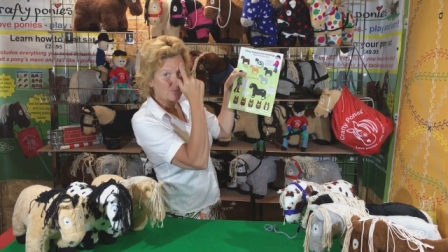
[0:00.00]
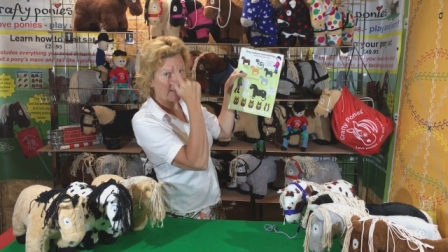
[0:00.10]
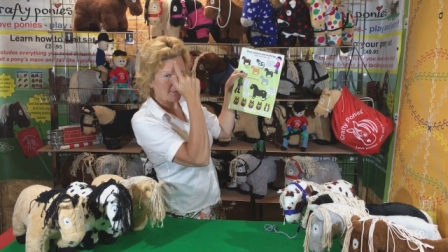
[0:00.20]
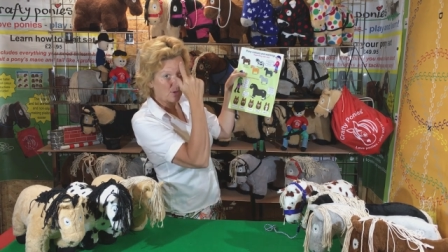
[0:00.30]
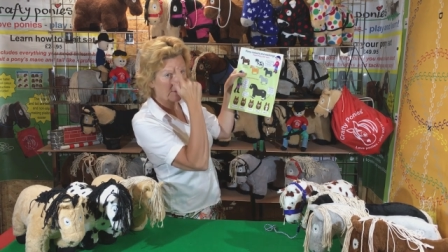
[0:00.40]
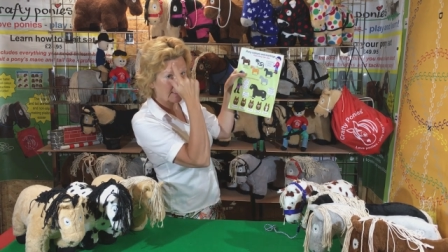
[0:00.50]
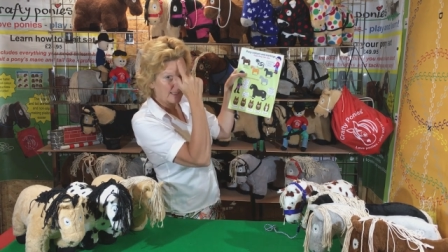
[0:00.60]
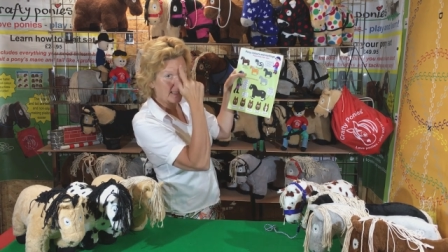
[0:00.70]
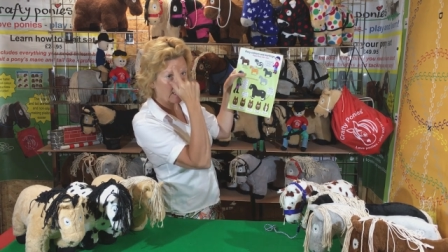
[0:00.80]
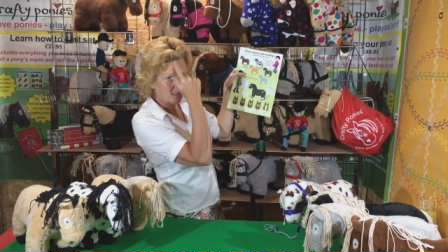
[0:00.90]
is where you've got a
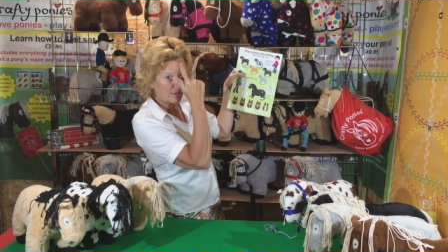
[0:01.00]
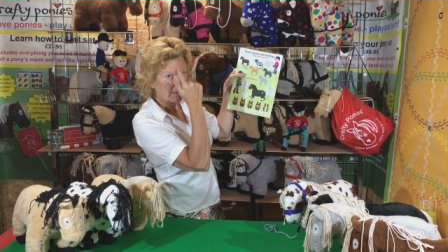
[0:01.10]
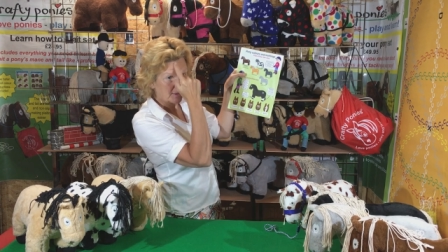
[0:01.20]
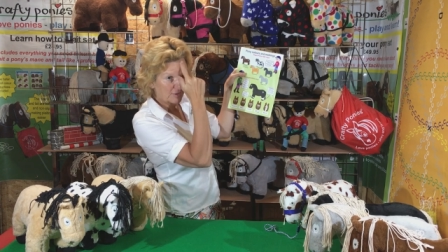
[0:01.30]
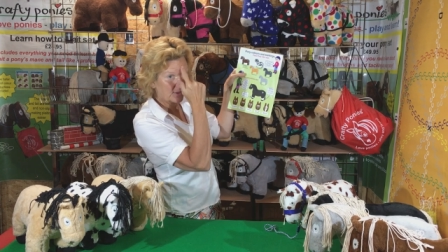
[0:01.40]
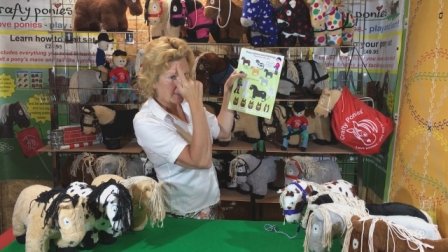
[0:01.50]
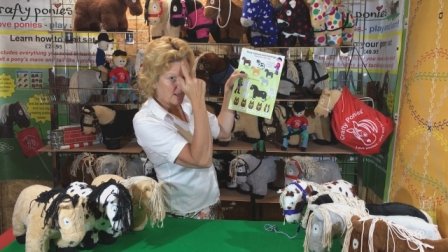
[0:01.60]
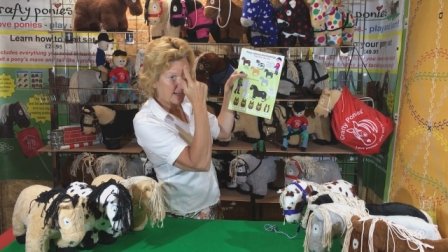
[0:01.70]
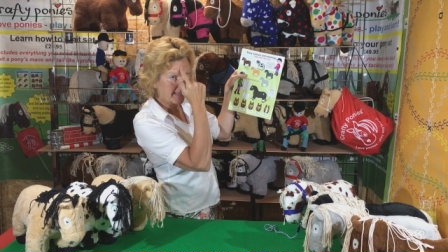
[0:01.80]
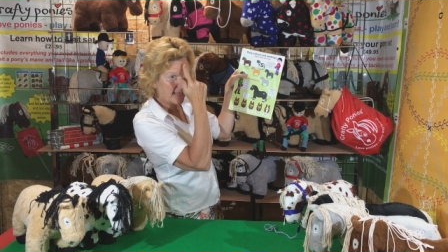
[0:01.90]
little
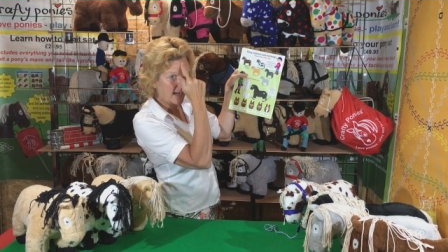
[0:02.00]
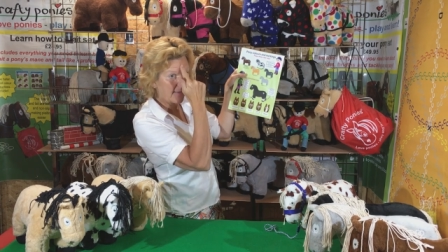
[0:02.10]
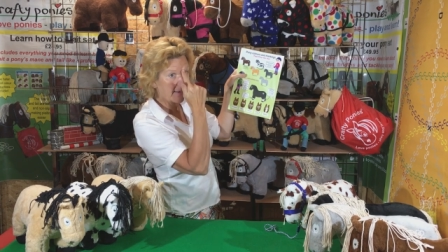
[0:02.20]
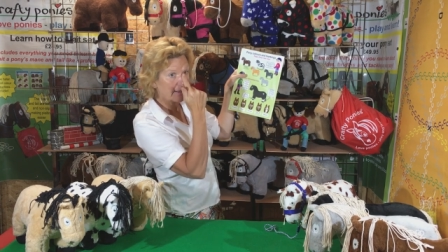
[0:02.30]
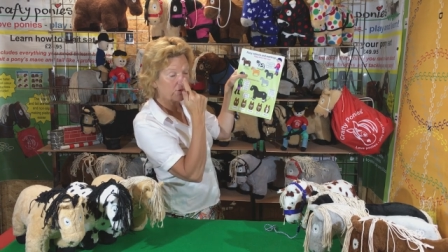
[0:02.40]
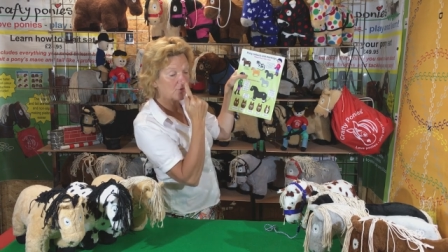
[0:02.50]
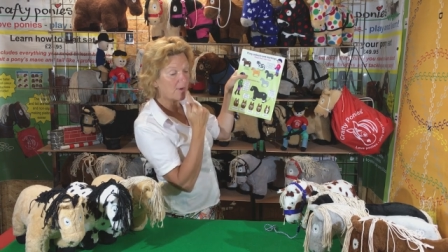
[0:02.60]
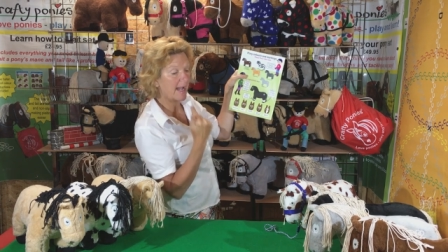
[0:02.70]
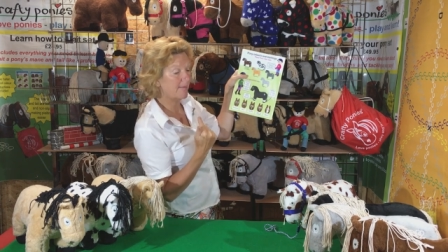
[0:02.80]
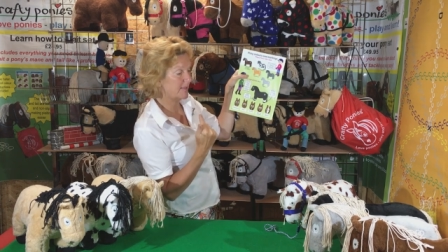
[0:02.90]
star here and then a
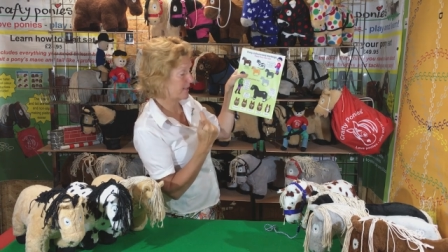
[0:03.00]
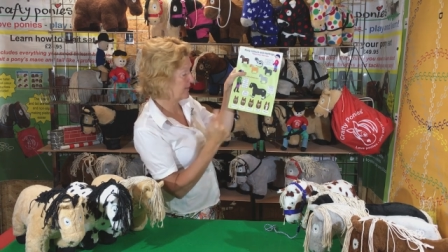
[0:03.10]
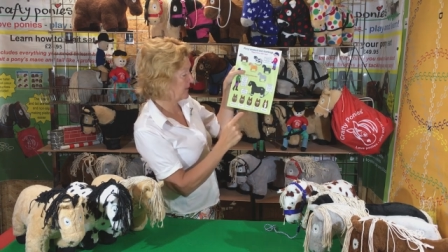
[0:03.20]
stripe down